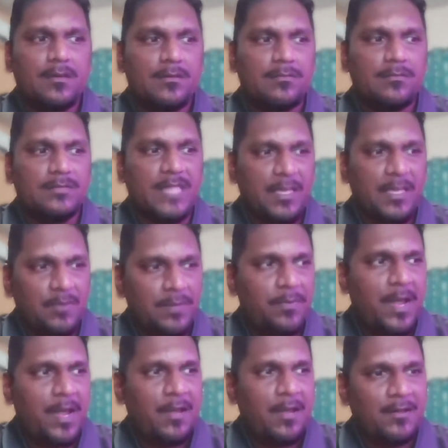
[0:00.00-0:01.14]
They would
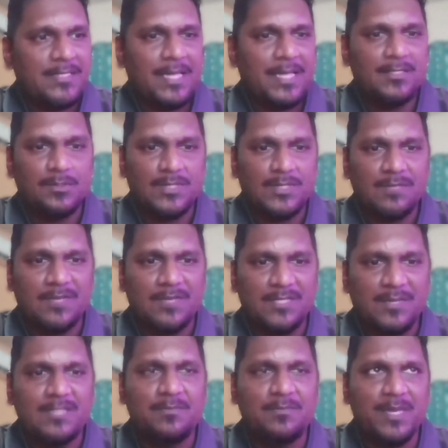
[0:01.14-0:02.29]
prioritize those
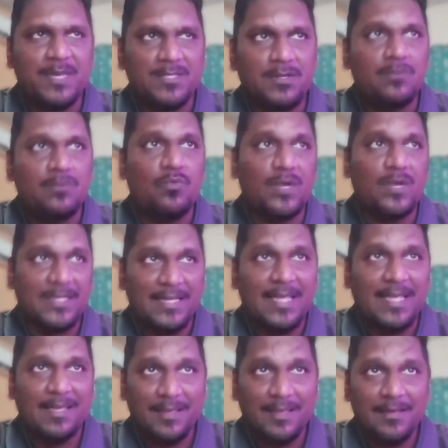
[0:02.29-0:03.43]
investments based on what
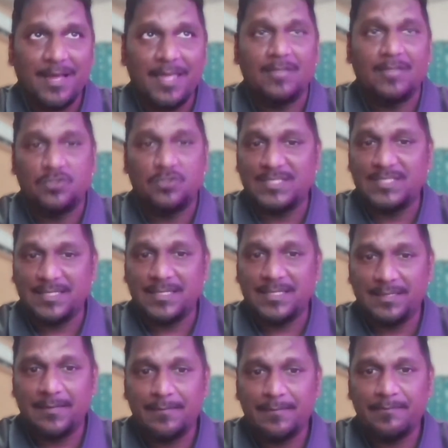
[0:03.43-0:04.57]
they are interested in.